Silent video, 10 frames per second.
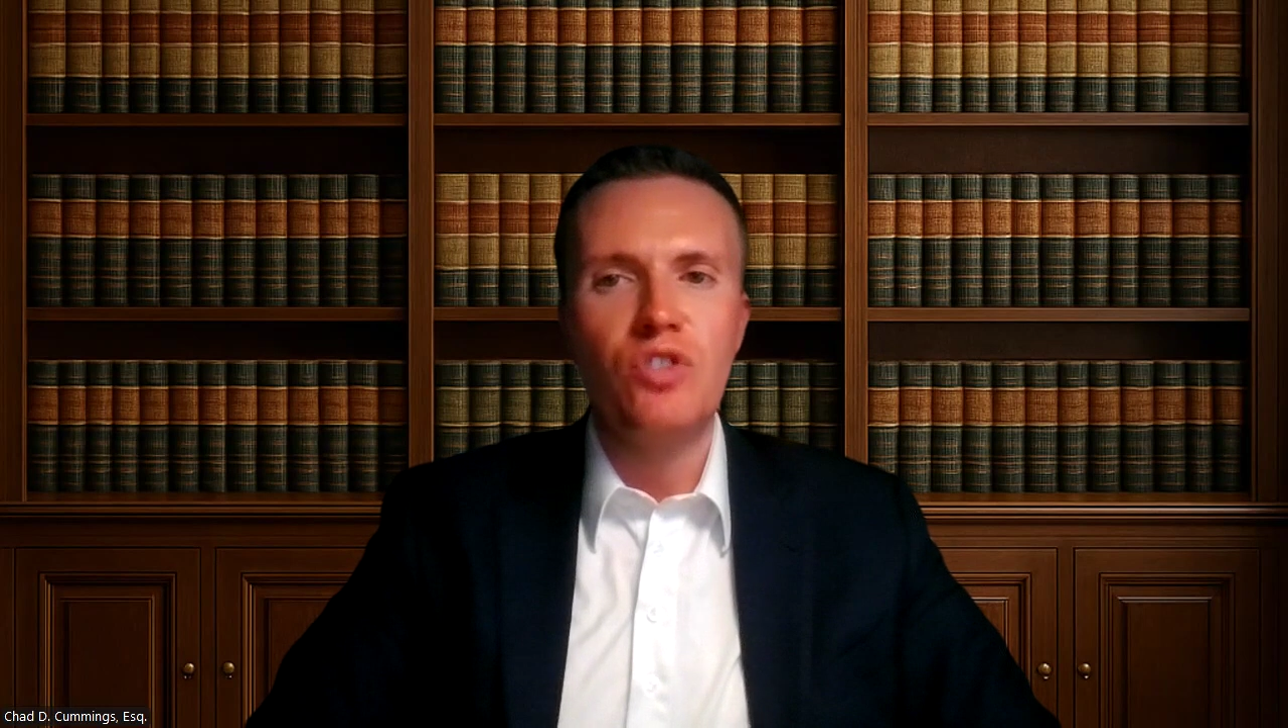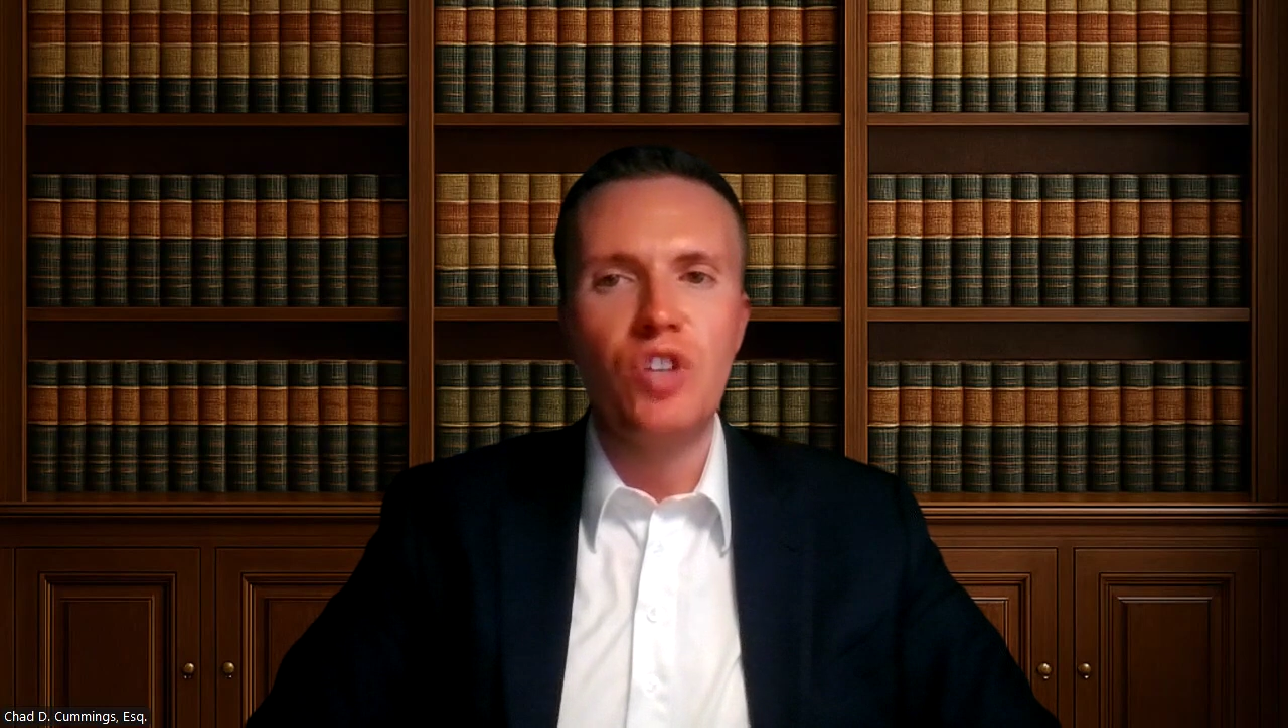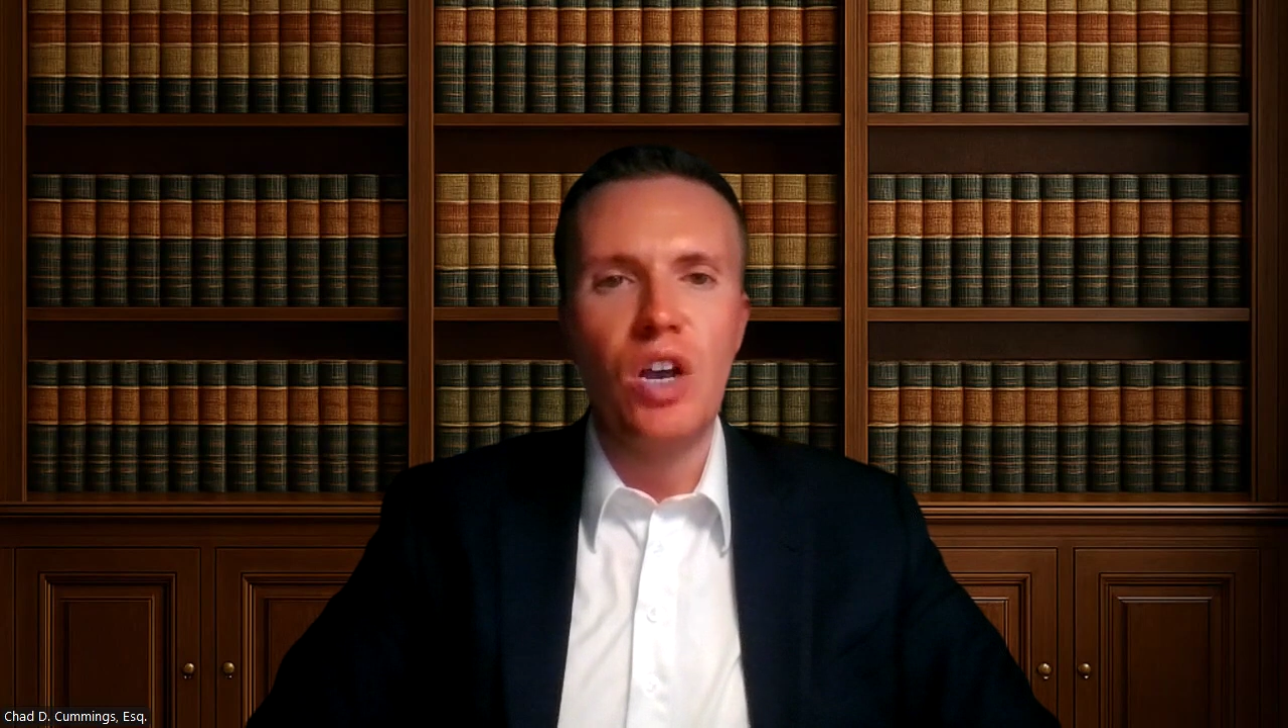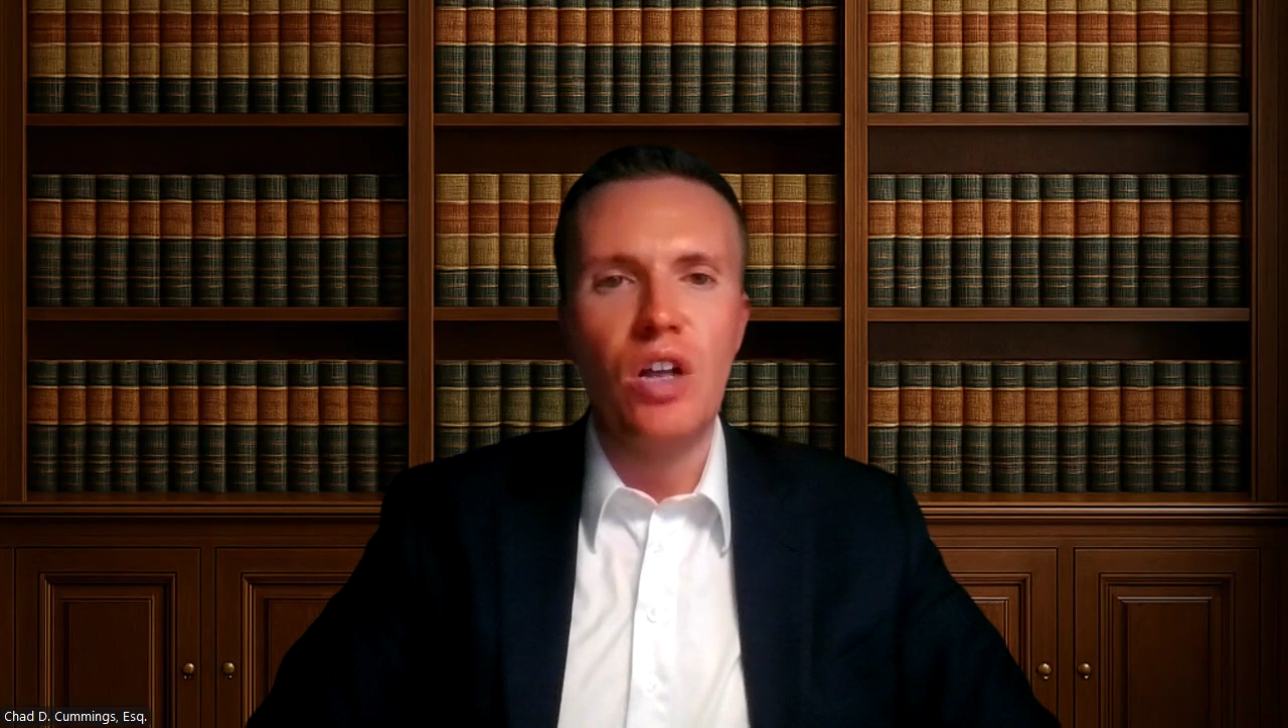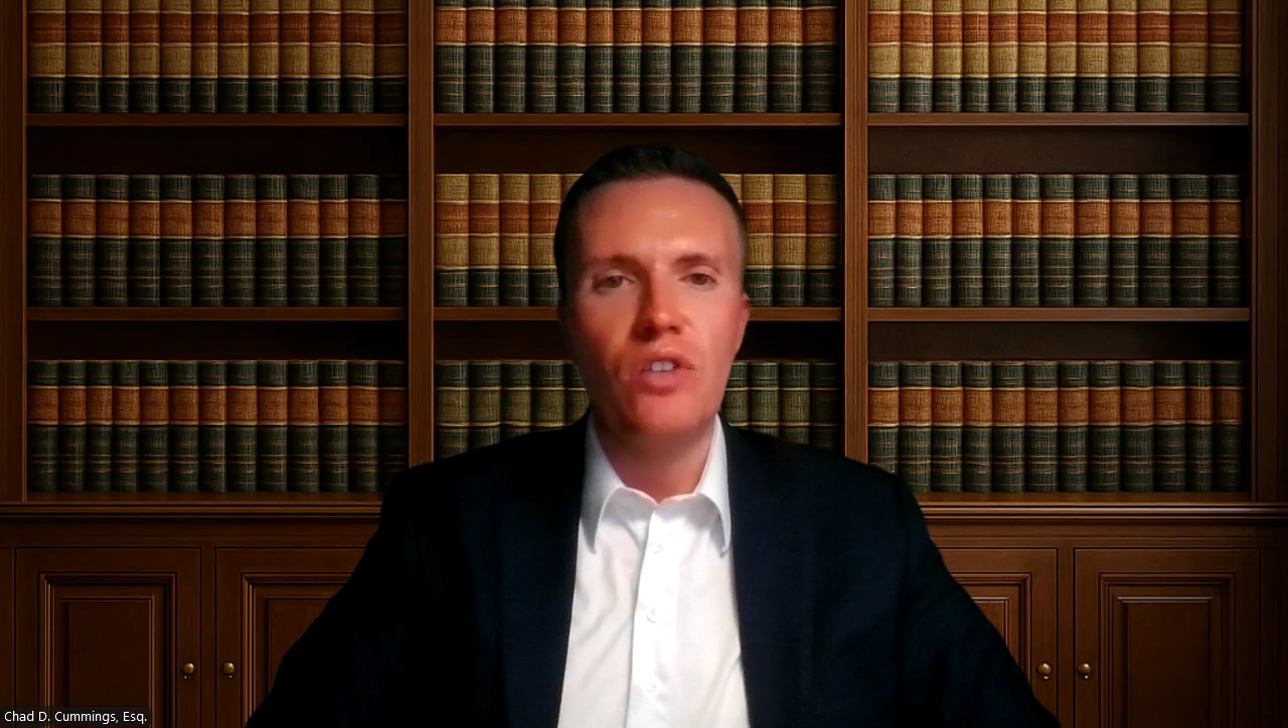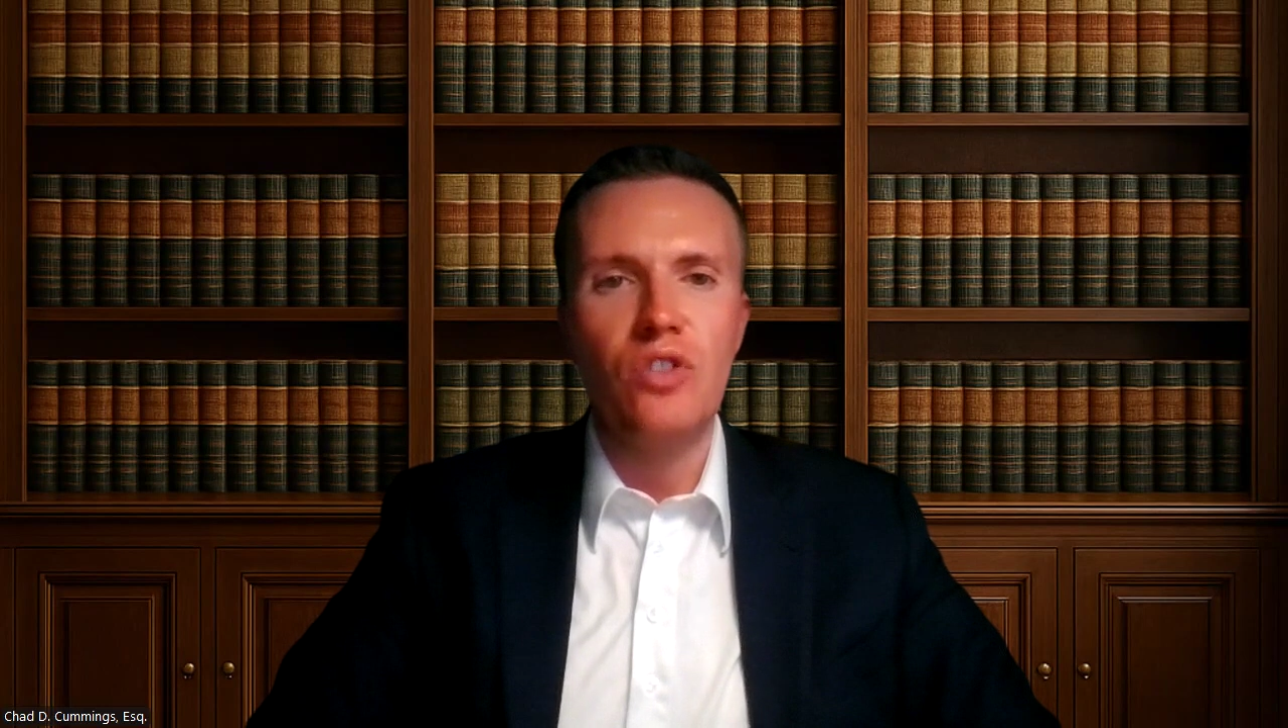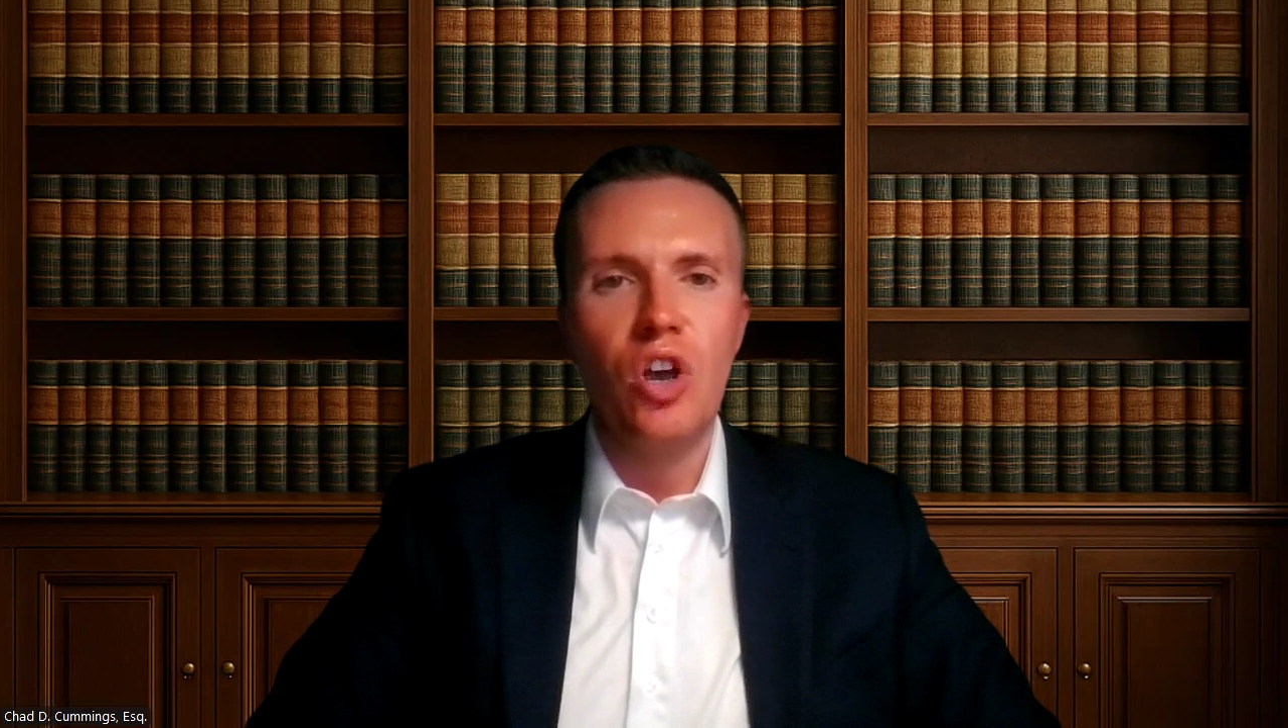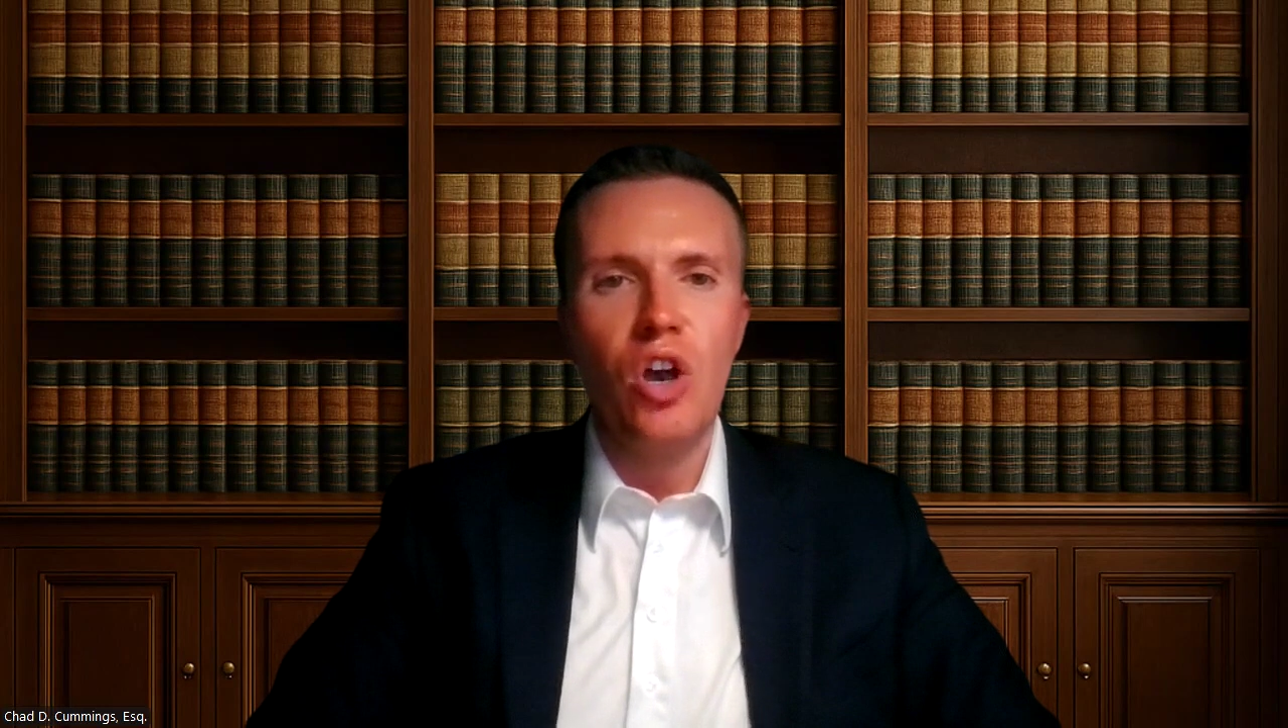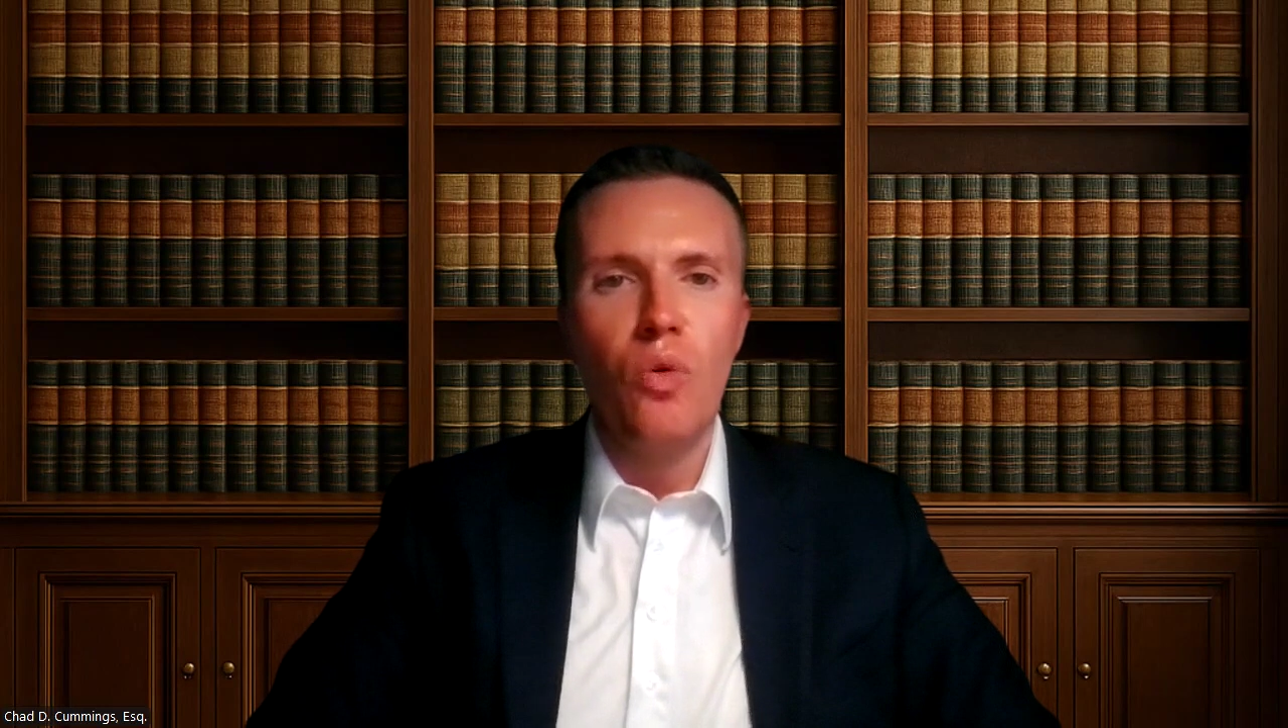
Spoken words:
sales,